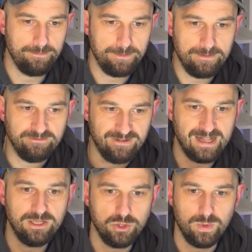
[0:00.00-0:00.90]

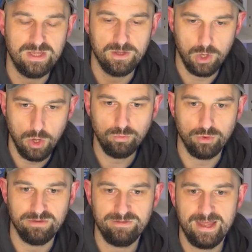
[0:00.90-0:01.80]
value in the long
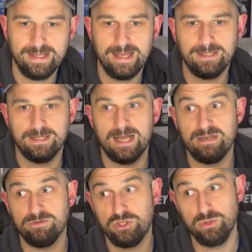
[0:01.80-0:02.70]
run if they're getting
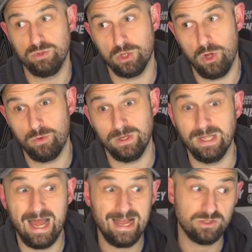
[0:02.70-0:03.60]
kind of a
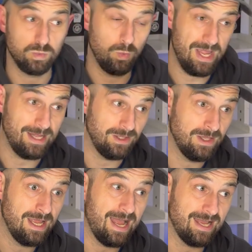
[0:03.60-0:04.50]
tutorial as
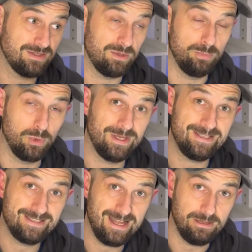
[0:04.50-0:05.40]
well as the book
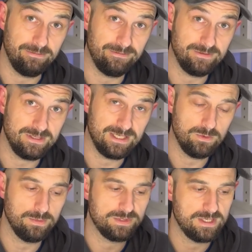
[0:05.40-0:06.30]
itself. Do you see
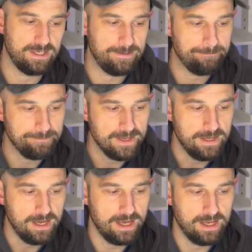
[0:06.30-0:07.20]
what I'm saying?
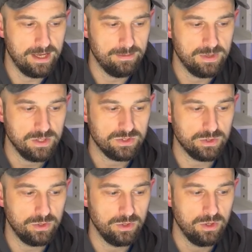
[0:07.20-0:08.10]

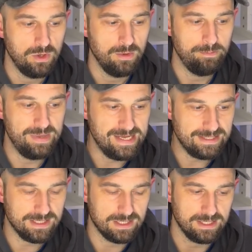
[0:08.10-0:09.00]
So
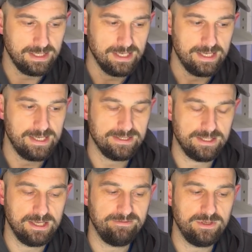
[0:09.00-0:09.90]
basically, it's
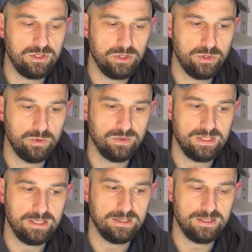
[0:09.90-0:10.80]
giving you
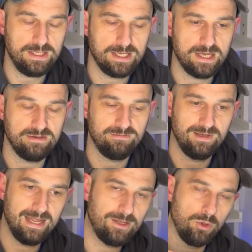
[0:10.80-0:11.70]
the kind of
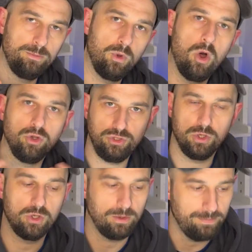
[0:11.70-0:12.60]
leg up on
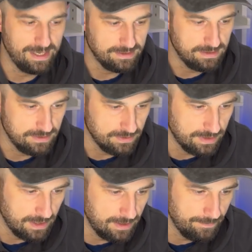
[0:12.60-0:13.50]
your competitors,
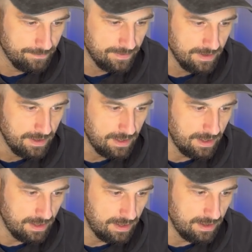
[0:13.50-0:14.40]
okay?
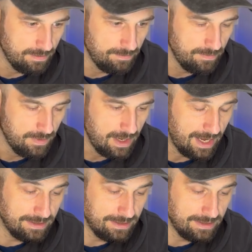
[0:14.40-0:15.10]
And